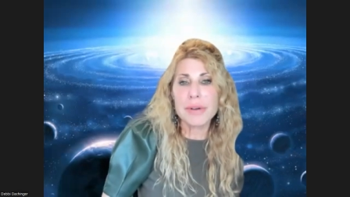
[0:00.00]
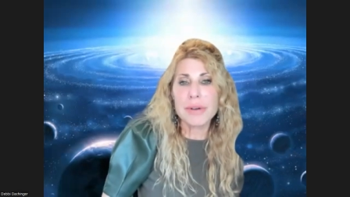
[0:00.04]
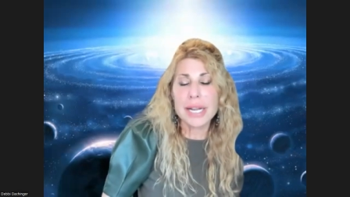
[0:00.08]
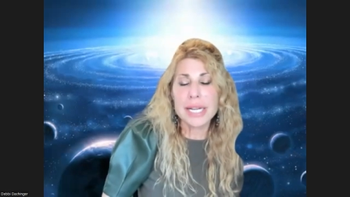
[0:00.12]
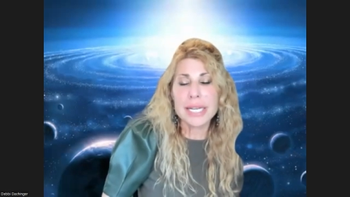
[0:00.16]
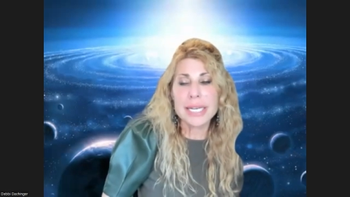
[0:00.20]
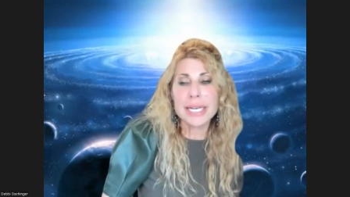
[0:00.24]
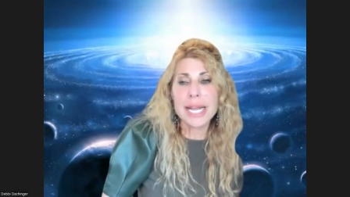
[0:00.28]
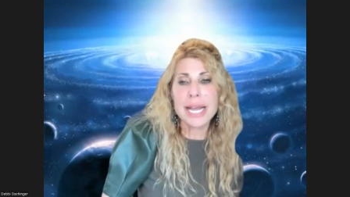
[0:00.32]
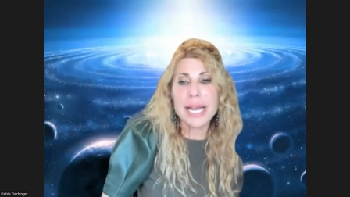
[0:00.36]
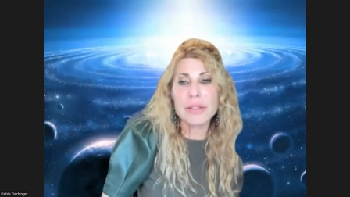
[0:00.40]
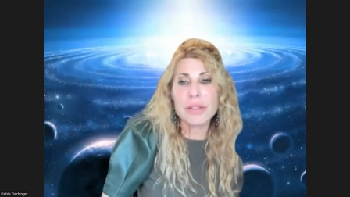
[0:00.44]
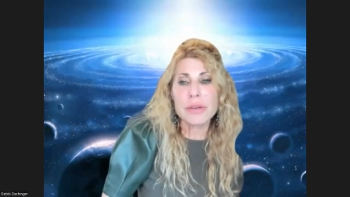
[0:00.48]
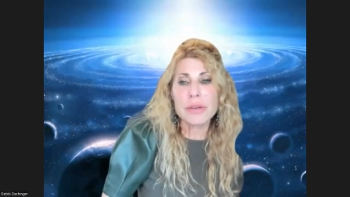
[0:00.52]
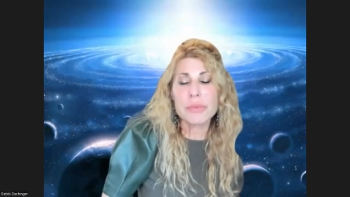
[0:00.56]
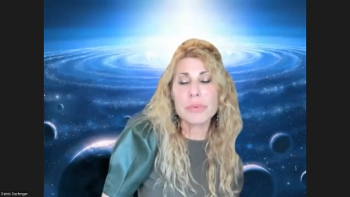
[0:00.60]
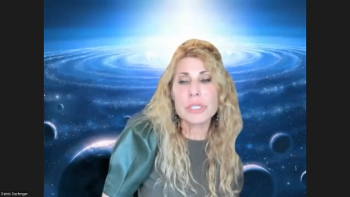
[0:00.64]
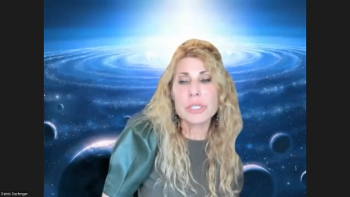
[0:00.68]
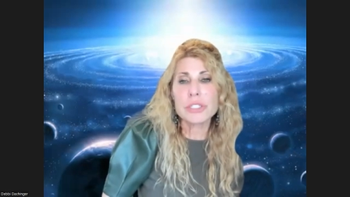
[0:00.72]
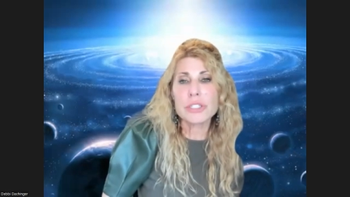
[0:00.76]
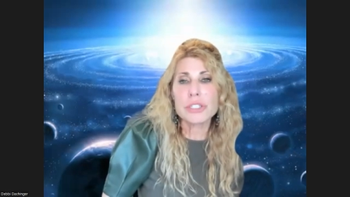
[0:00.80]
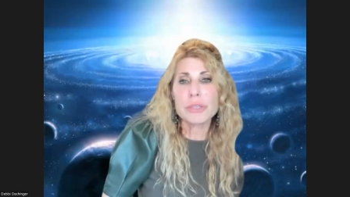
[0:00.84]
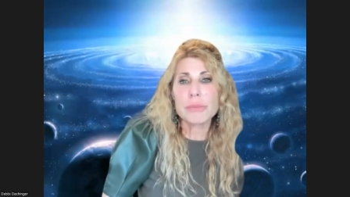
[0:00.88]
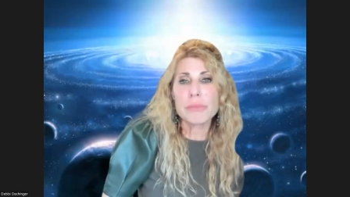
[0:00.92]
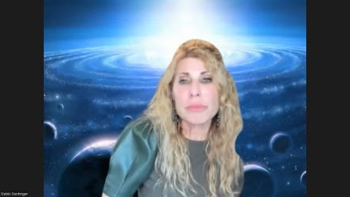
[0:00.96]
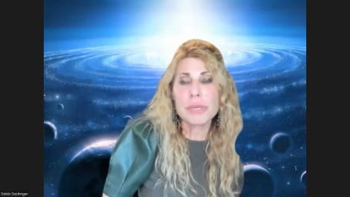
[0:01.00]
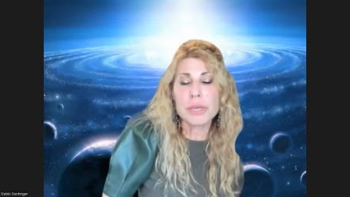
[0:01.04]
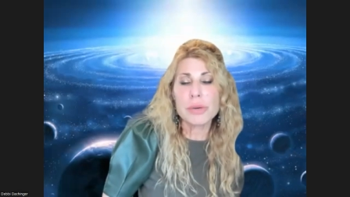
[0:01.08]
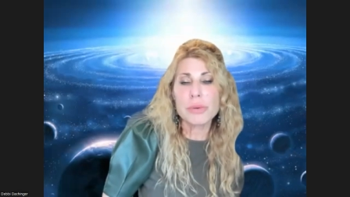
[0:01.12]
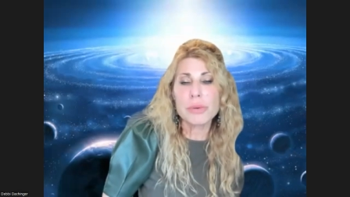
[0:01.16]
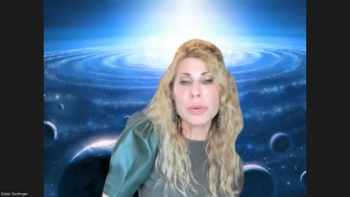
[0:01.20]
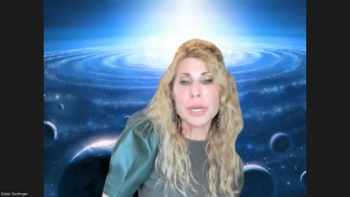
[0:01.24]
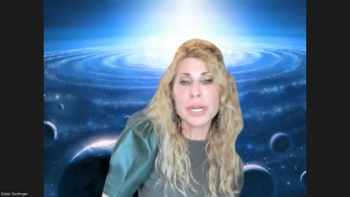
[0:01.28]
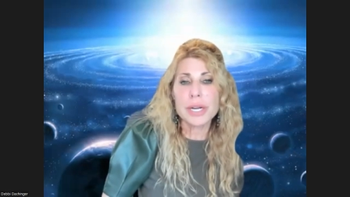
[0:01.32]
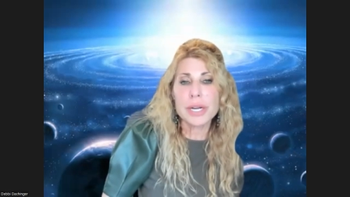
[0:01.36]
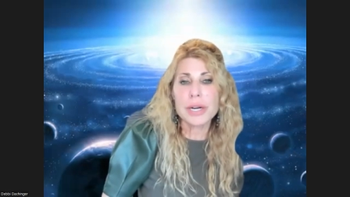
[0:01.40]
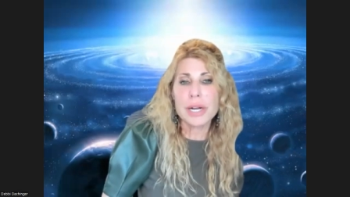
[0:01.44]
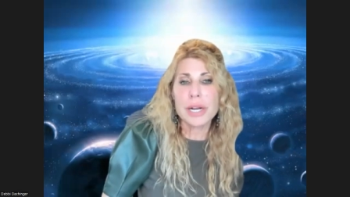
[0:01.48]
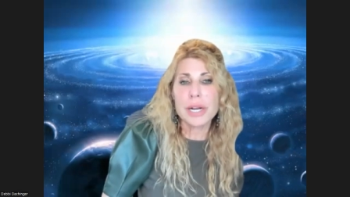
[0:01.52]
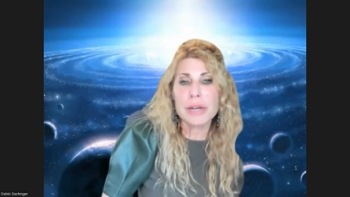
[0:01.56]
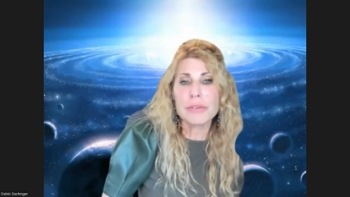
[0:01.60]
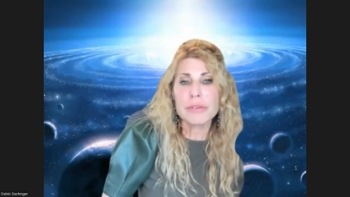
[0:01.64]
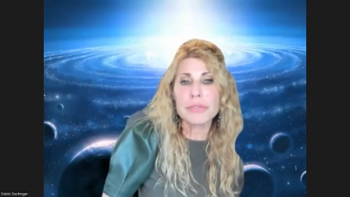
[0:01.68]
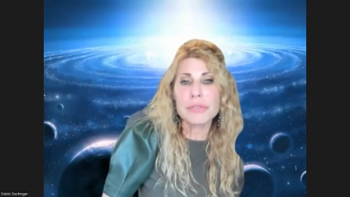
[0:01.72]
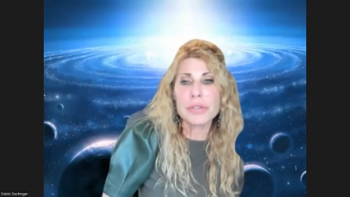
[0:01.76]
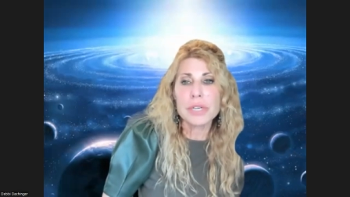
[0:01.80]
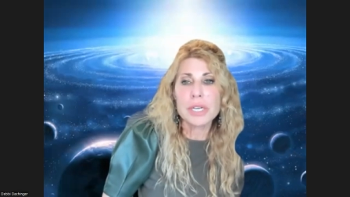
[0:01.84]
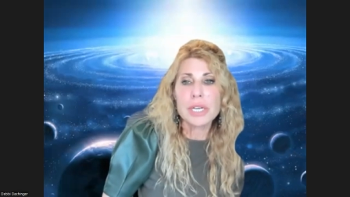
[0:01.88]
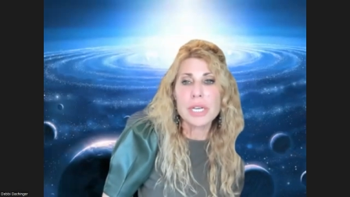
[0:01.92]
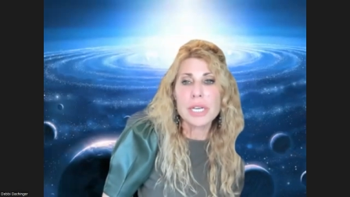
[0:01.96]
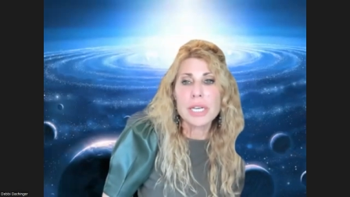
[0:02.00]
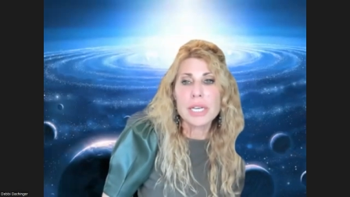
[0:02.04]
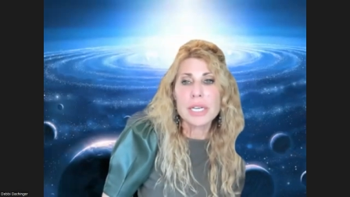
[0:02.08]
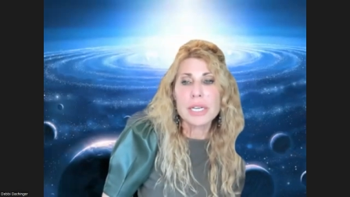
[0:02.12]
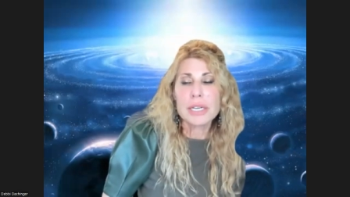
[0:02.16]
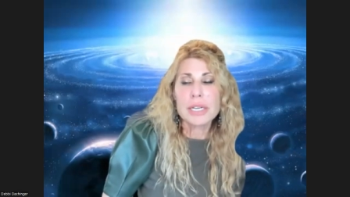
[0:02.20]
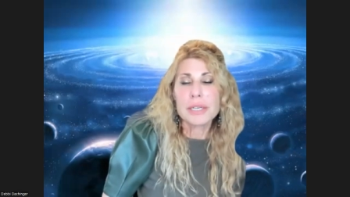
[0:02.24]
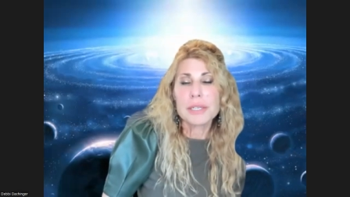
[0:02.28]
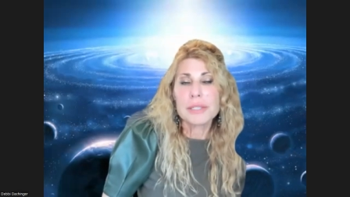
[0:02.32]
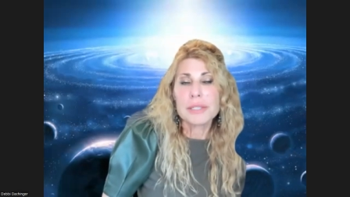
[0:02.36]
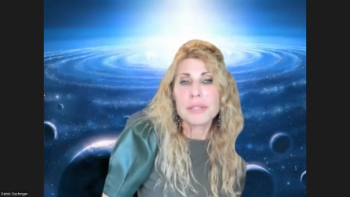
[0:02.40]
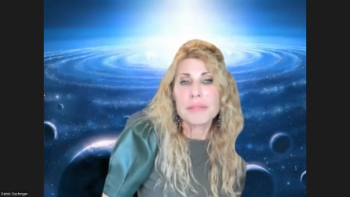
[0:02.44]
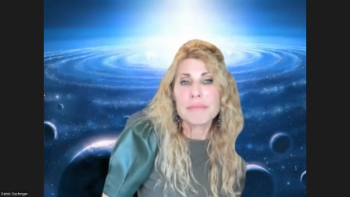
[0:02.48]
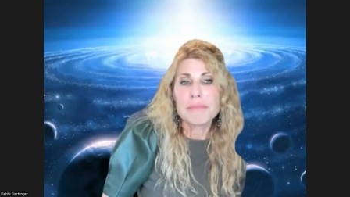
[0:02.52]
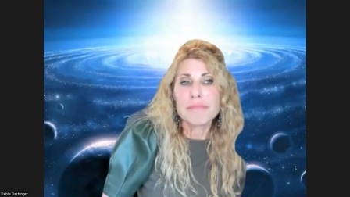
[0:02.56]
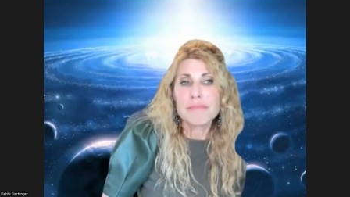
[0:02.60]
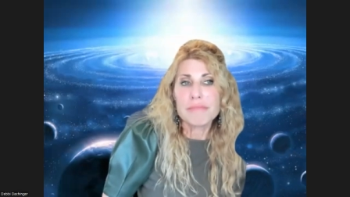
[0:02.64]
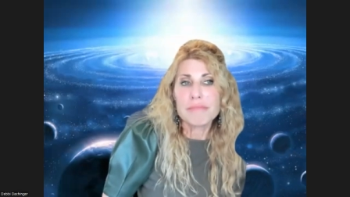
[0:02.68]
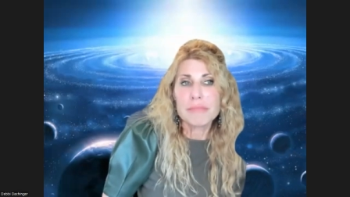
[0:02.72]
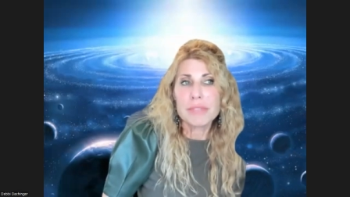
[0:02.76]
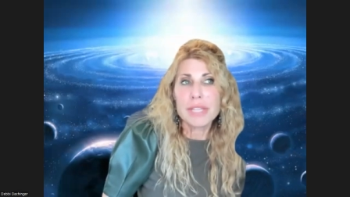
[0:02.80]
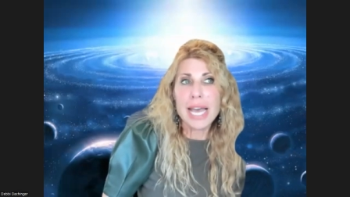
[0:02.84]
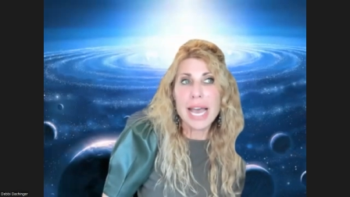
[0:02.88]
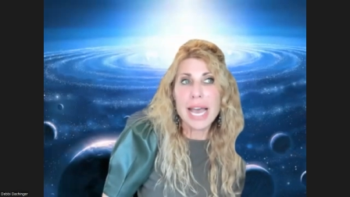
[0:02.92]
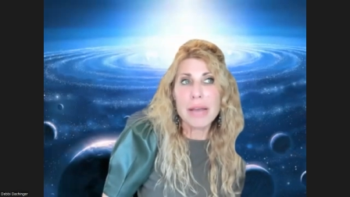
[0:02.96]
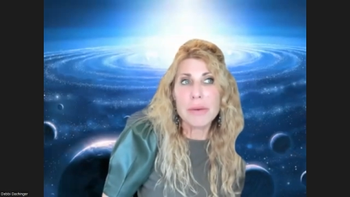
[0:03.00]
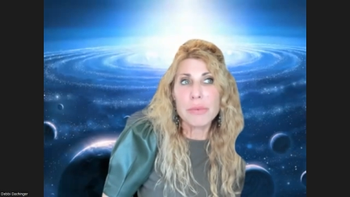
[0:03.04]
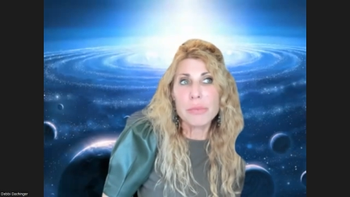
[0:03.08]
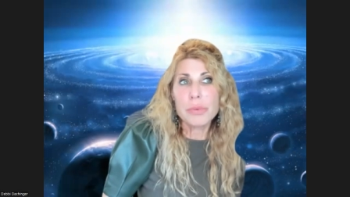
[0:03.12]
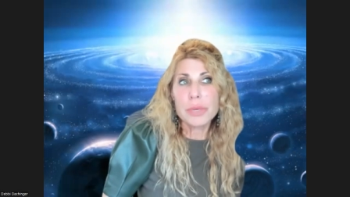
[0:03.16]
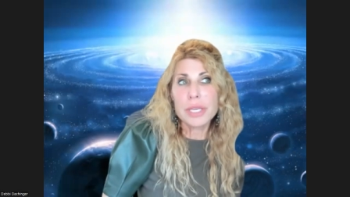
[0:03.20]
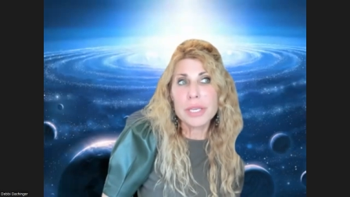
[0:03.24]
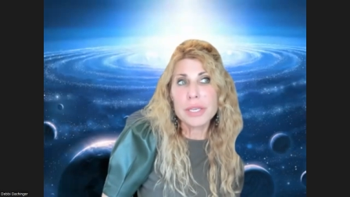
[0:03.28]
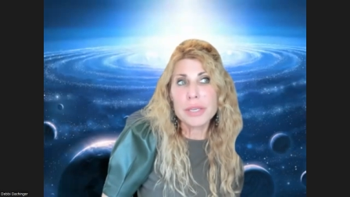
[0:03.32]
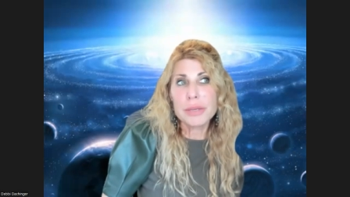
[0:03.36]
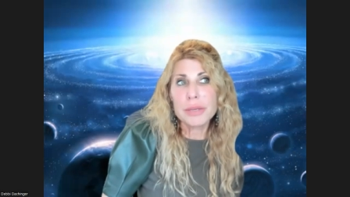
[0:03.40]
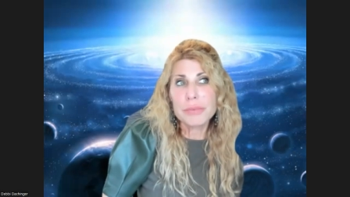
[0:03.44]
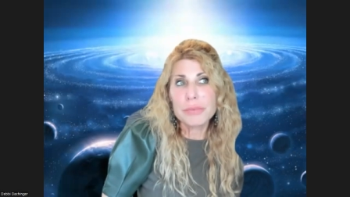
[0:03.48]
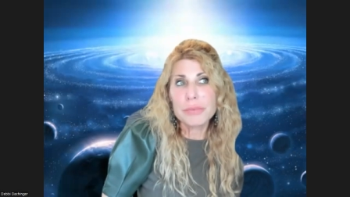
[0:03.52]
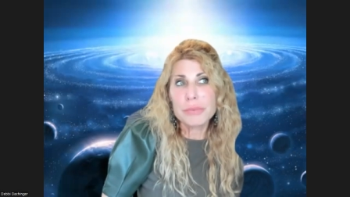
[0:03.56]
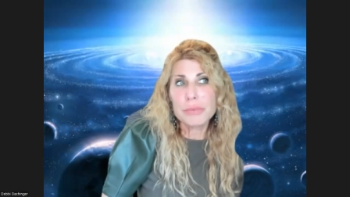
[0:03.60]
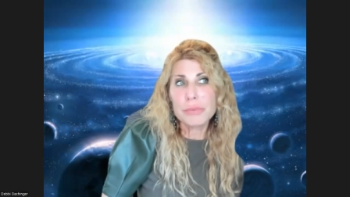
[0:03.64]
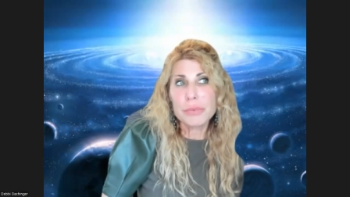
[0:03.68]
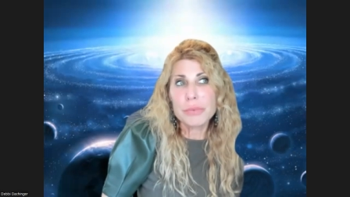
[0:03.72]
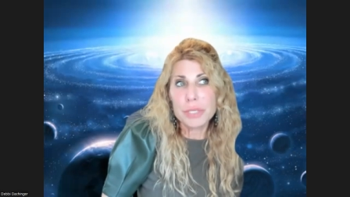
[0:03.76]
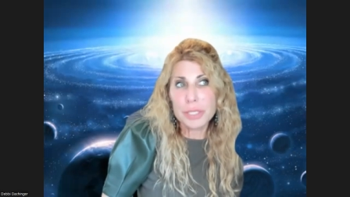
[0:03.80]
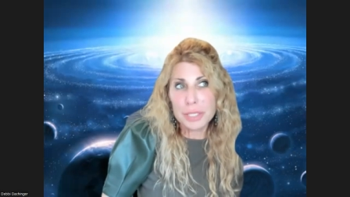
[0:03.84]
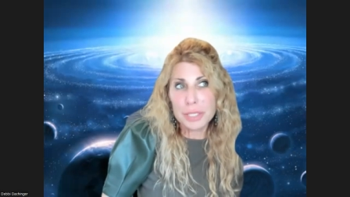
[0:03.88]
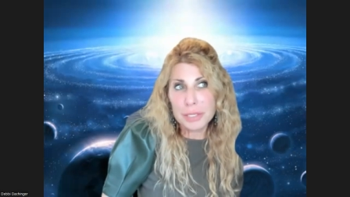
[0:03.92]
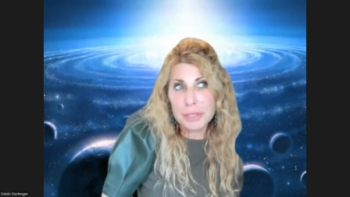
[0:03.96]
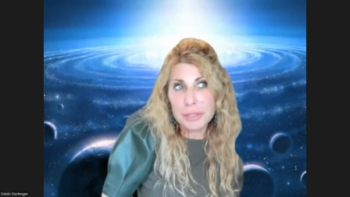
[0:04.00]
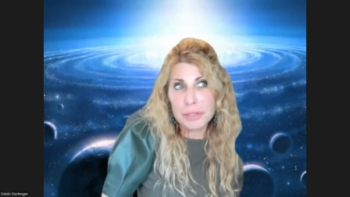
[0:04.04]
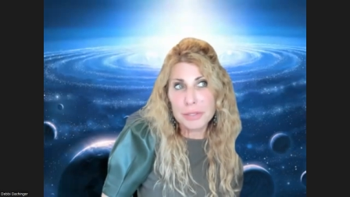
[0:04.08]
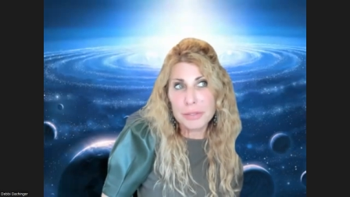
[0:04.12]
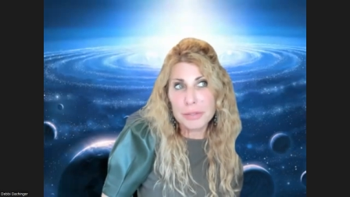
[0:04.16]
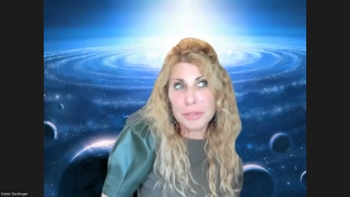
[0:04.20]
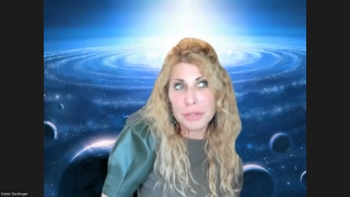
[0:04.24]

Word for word: right now that we should be aware of that we would